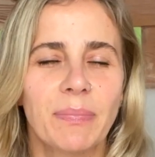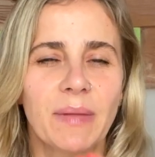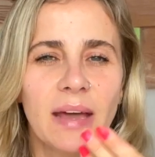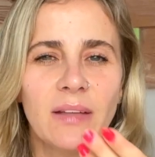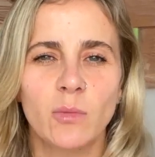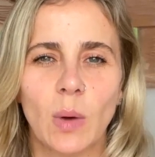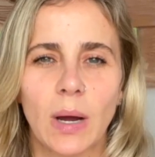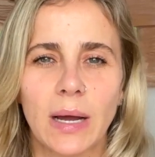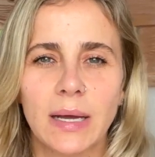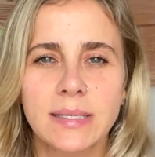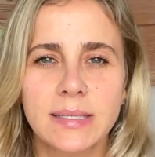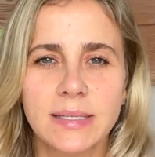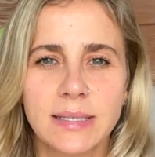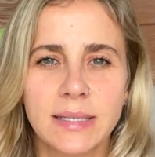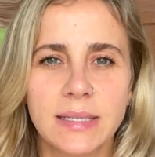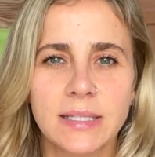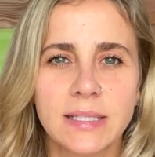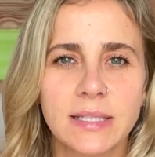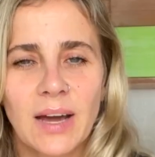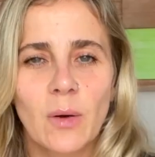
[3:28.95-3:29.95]
And why is
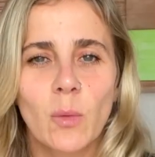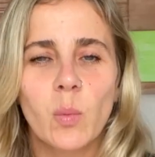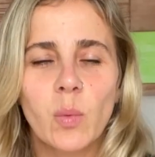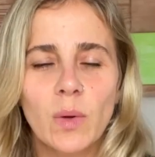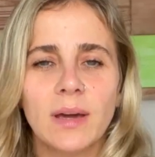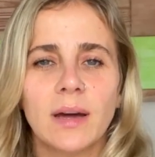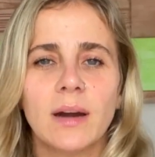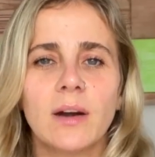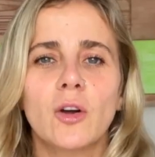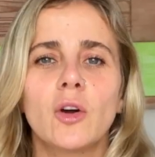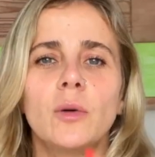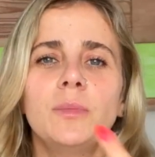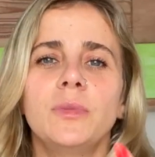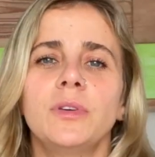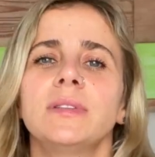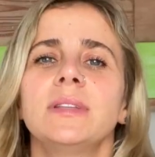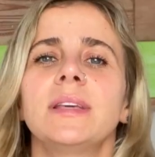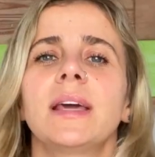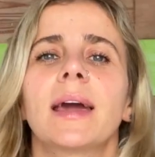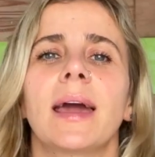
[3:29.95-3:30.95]
this? We are
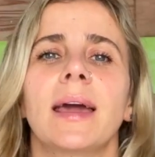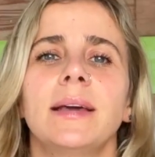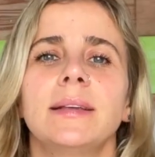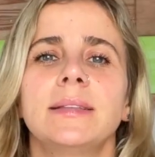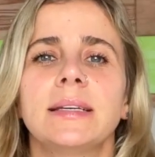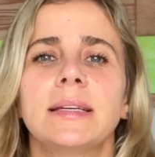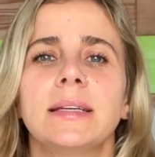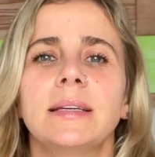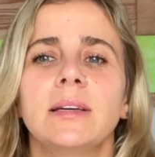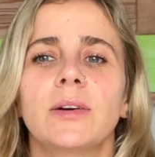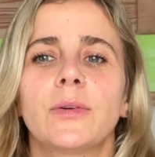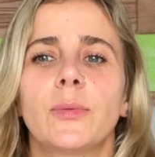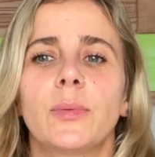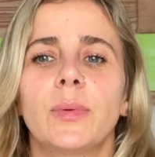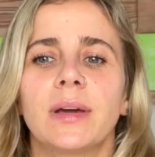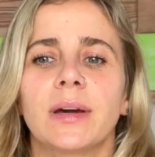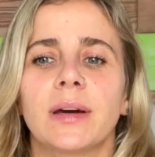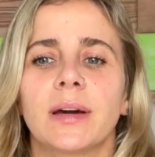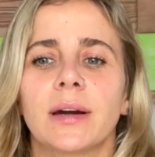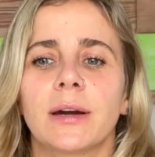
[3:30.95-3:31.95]
communicating,
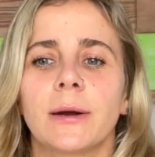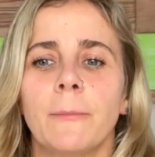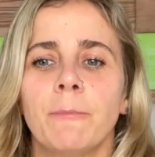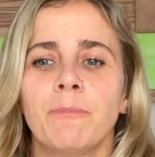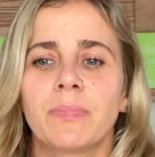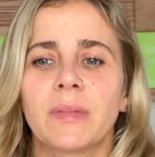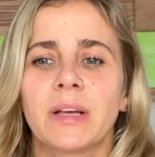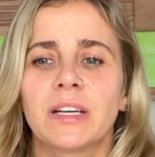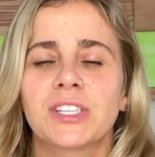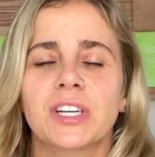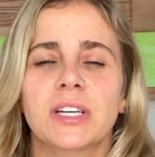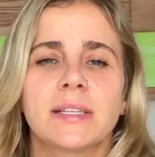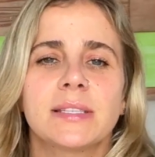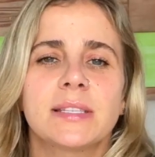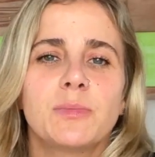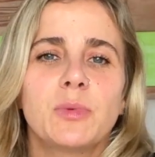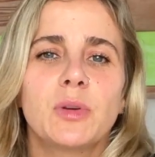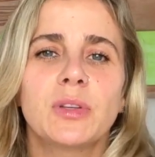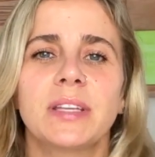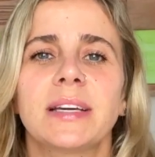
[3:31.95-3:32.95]
we are
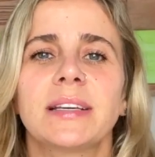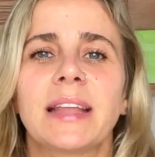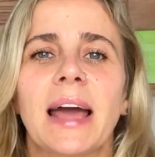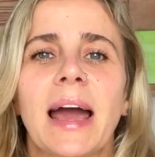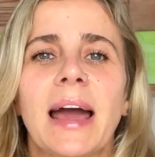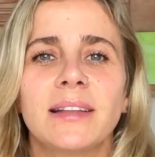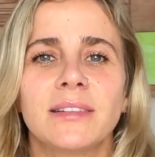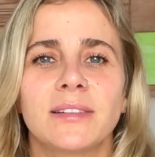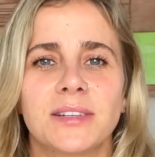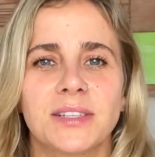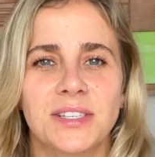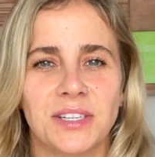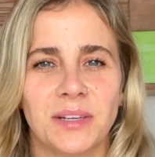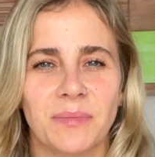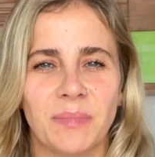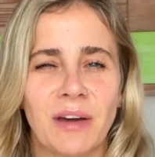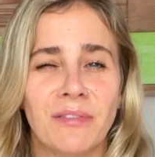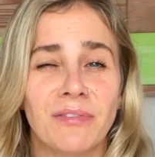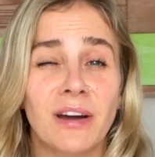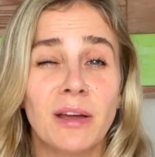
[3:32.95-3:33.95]
transmuting the
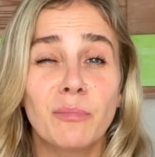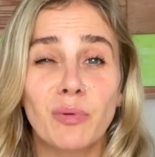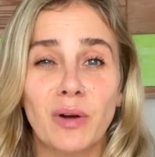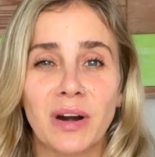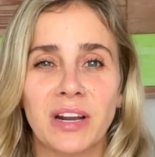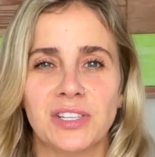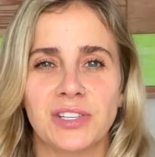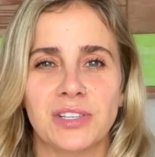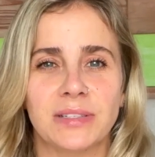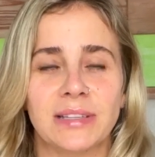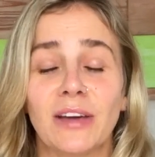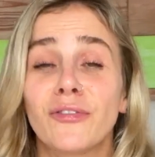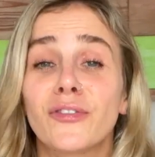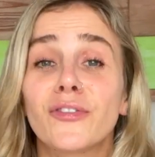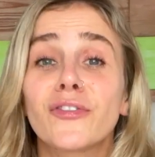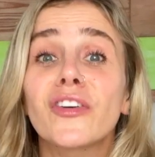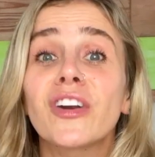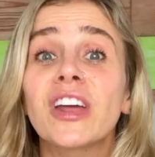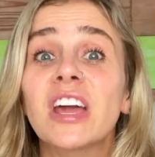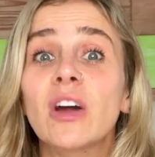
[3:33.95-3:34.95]
energy, a vibration, a
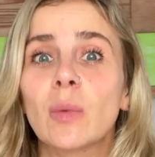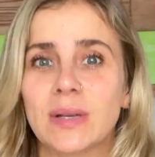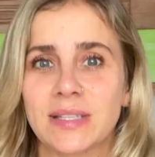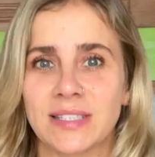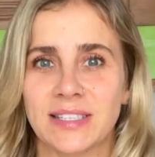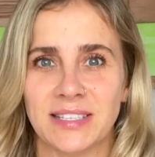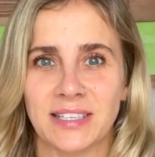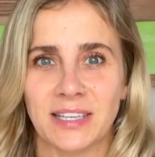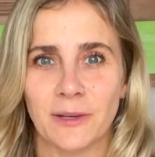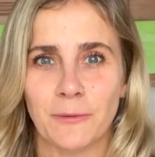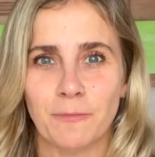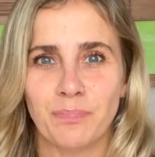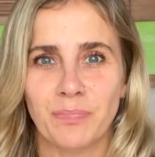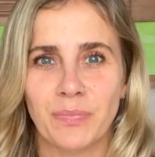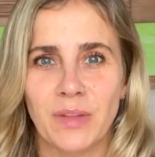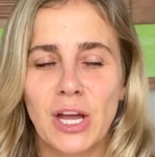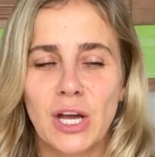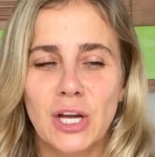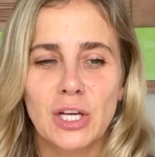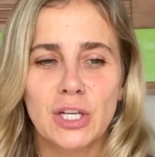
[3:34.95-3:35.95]
frequency
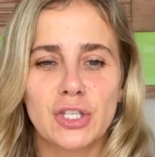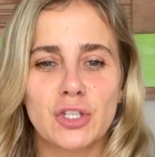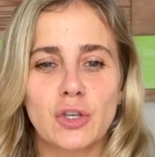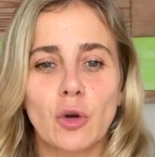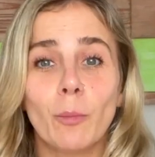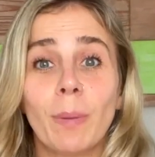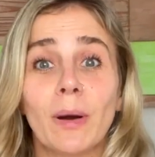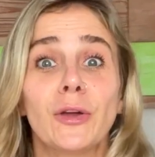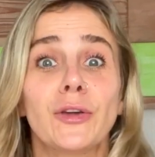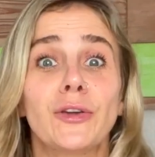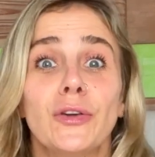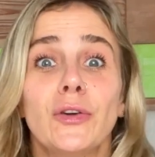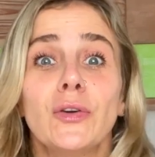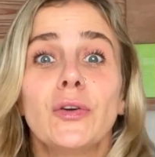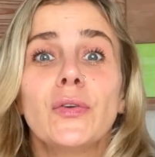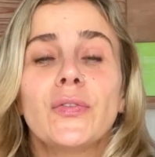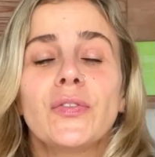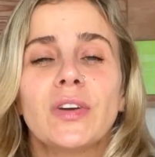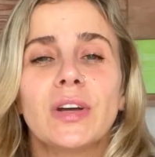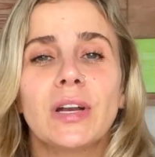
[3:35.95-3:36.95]
so by
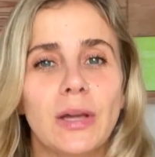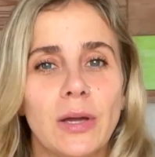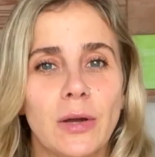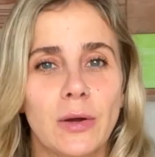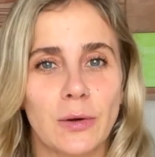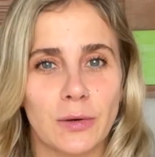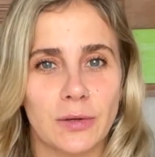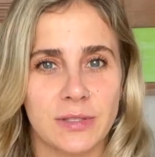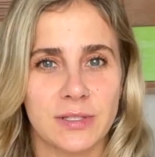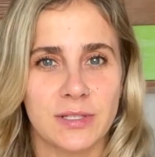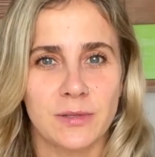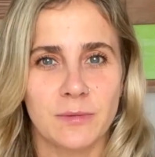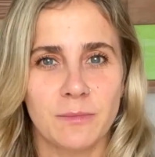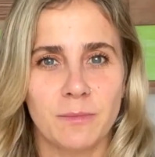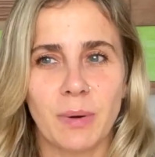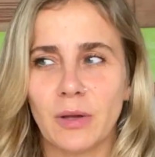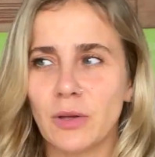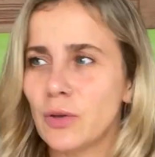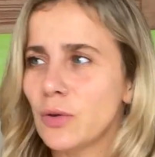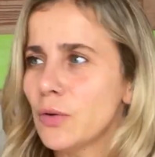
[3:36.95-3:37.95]
you feeling good,
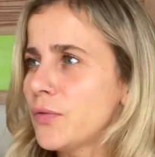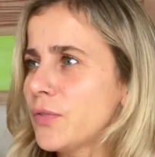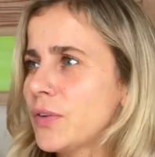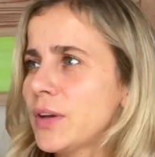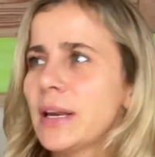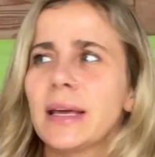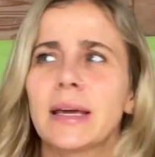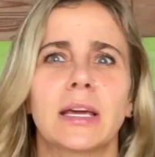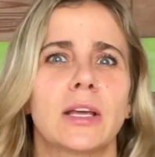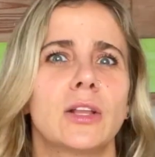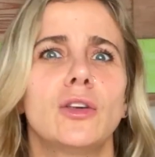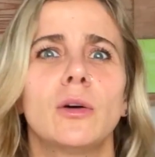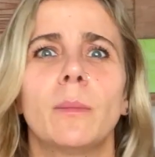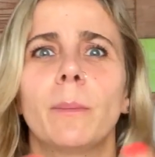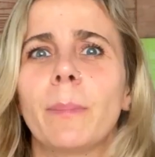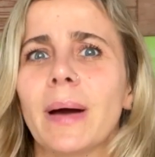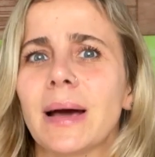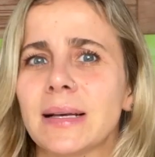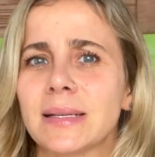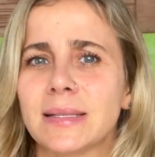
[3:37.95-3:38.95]
by you feeling in your
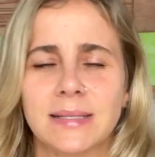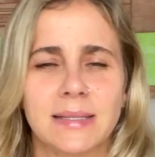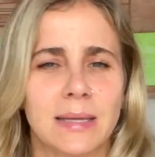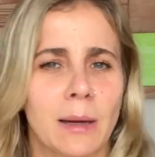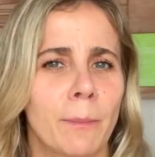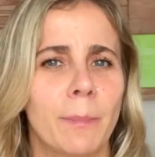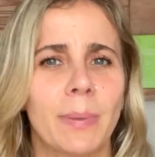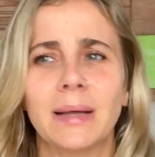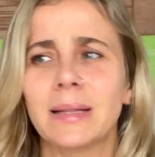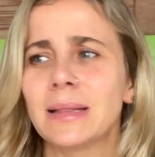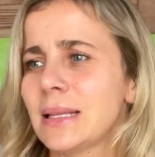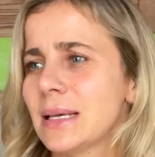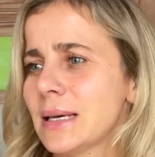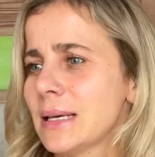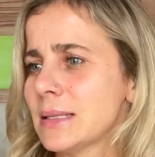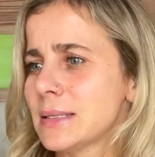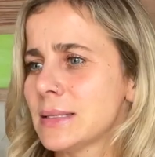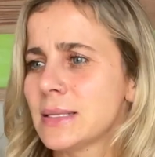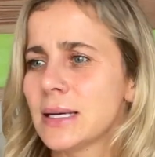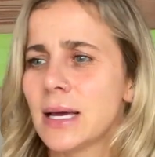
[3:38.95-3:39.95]
best,
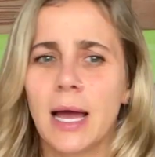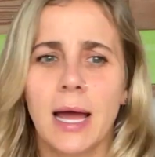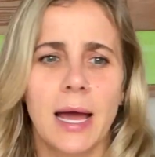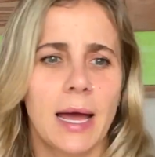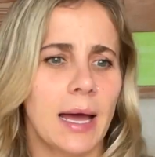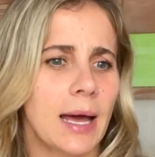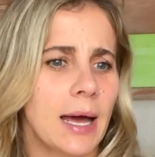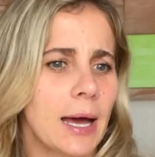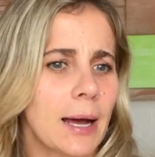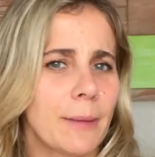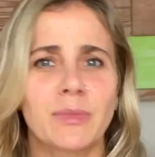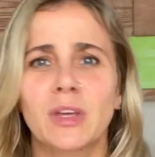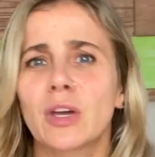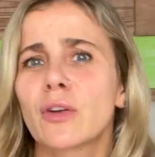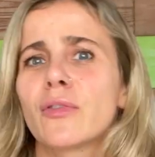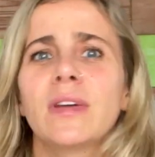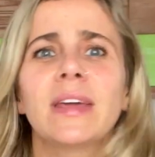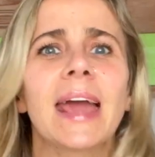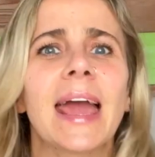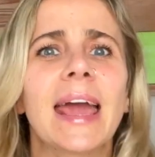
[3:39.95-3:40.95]
abundant, um,
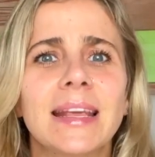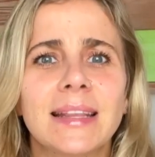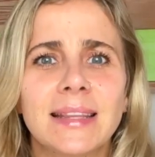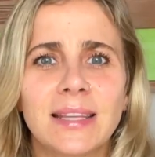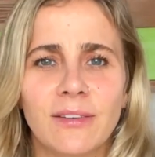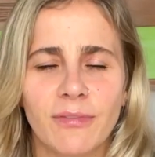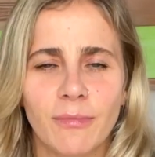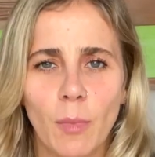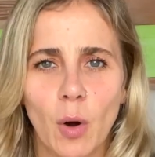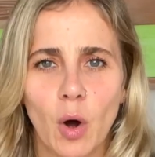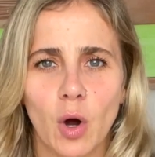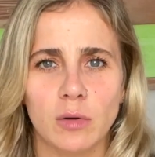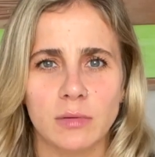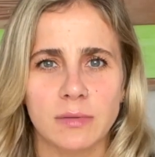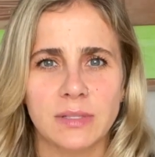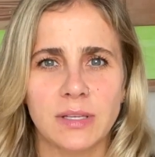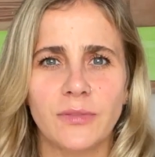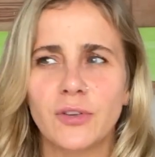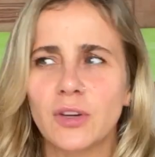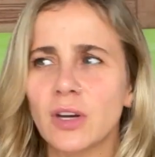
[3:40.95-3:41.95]
creative
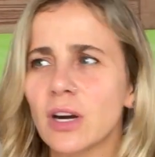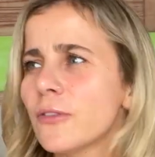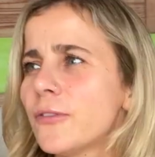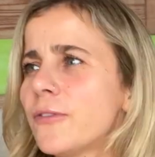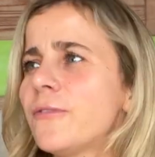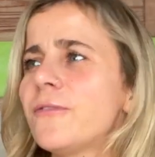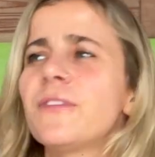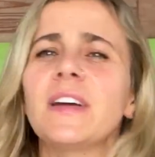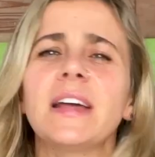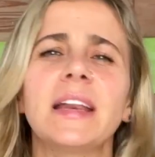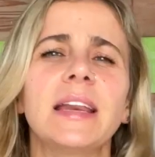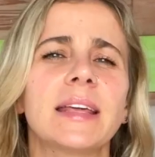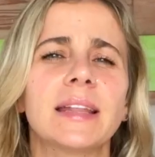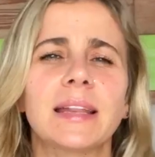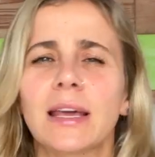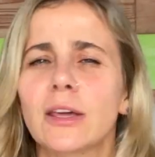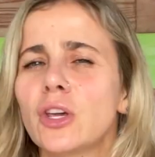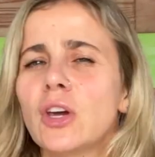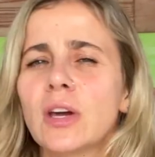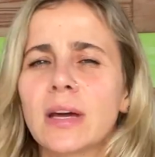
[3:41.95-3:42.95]
mode, if you're feeling
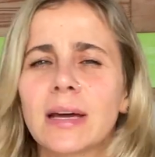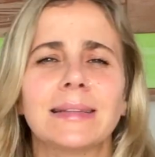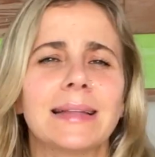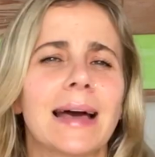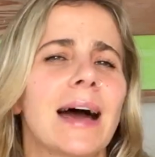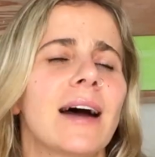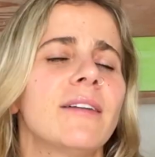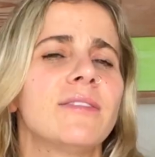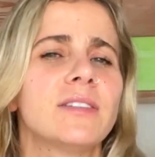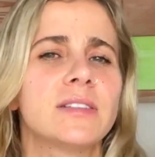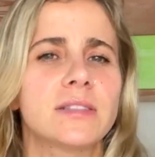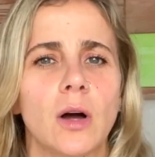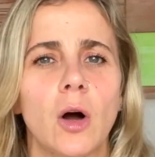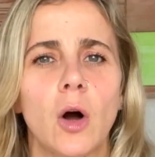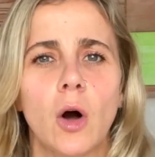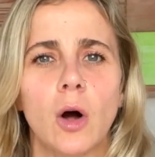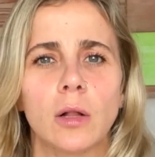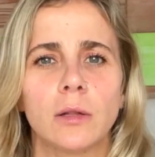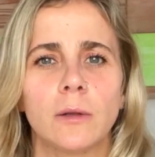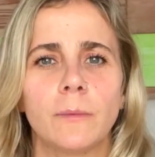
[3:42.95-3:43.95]
like you can have it
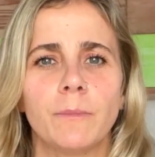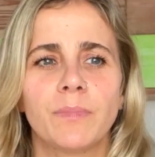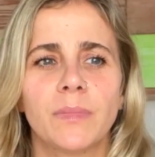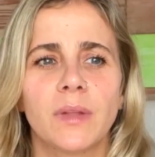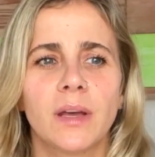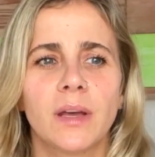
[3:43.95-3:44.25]
all,